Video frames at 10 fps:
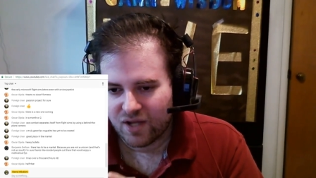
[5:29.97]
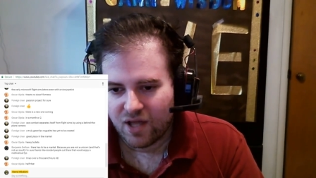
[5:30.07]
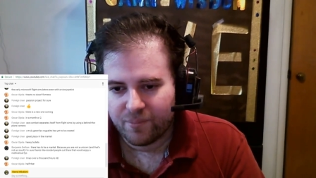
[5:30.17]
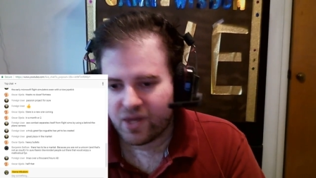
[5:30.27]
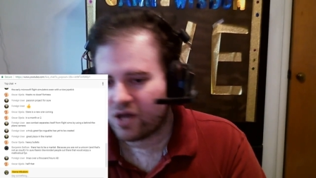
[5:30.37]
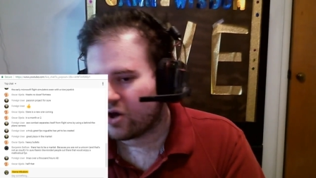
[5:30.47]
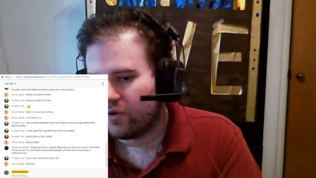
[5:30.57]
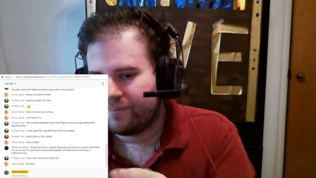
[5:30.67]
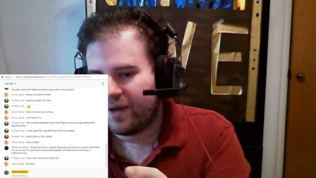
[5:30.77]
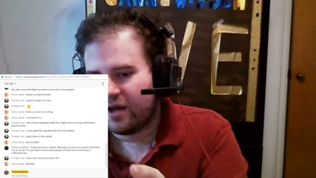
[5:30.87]
But yeah,
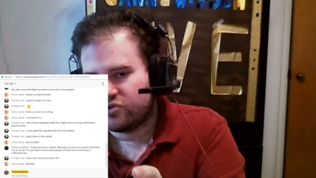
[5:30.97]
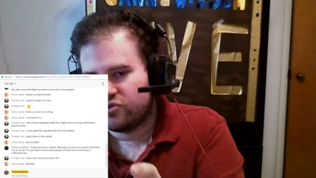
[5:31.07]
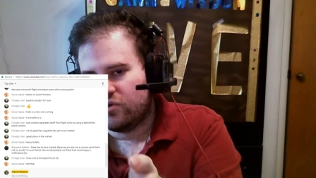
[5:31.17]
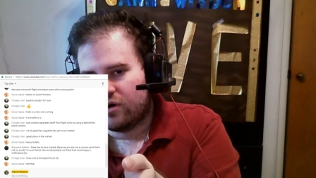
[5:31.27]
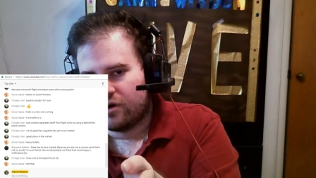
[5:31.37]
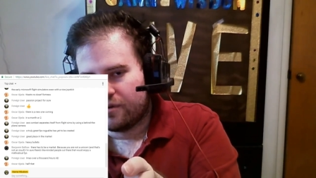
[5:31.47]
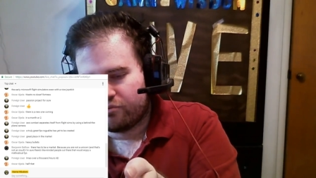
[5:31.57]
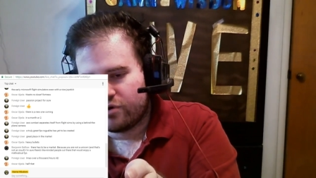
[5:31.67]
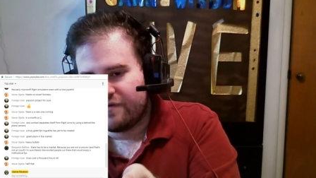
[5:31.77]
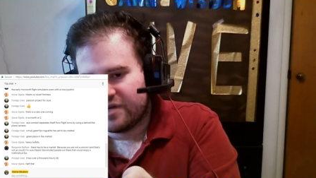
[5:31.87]
going back to our
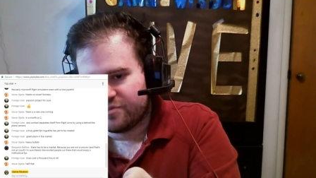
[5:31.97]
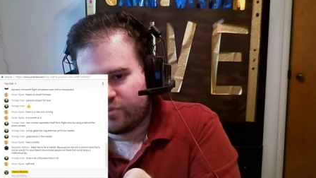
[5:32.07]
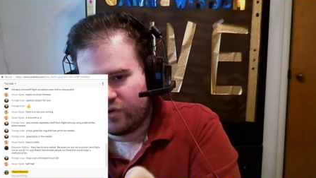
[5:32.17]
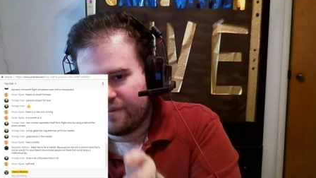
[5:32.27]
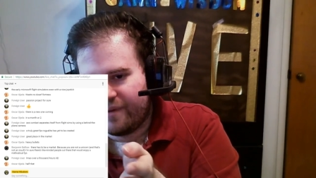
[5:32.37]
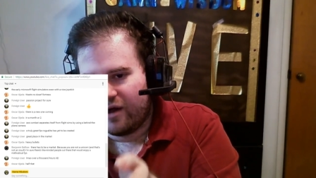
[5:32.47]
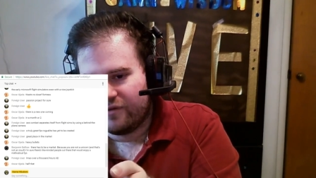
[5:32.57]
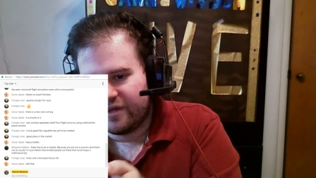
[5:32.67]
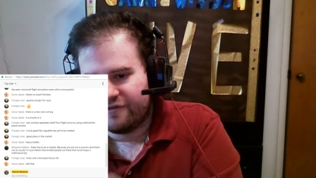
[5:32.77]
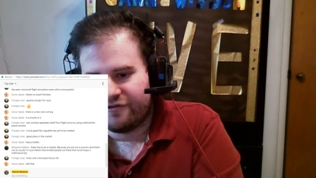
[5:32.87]
previous point about
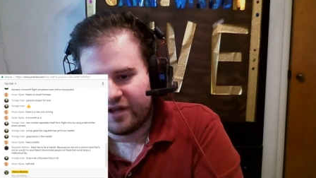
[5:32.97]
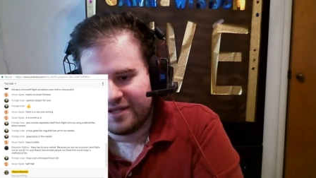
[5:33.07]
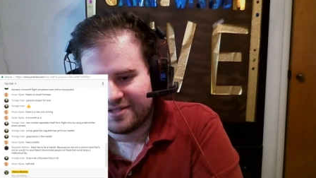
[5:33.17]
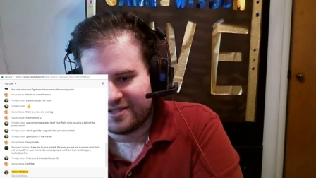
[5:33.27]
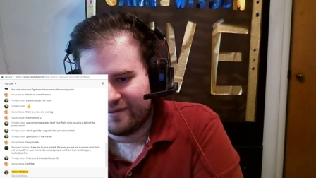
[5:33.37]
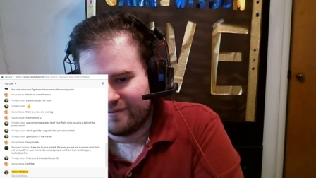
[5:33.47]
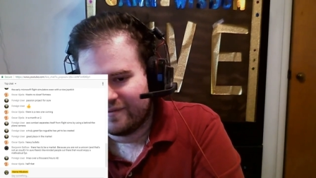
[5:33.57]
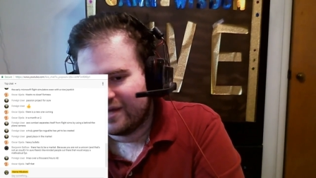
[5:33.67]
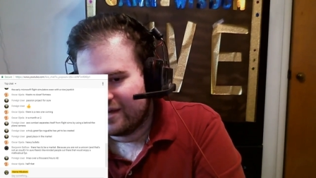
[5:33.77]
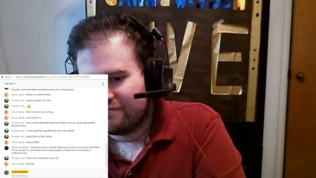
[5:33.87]
the flight sim,
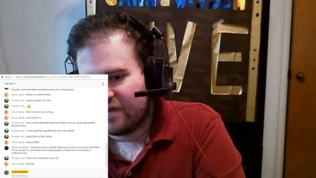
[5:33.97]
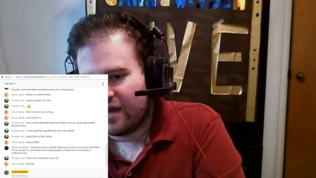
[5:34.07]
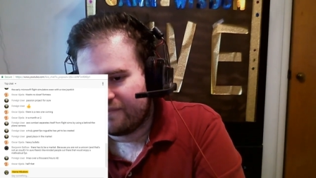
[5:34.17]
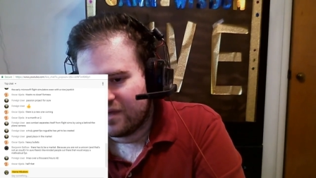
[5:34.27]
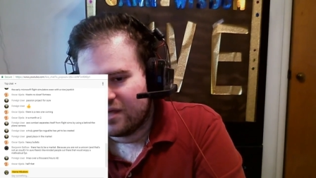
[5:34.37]
yeah,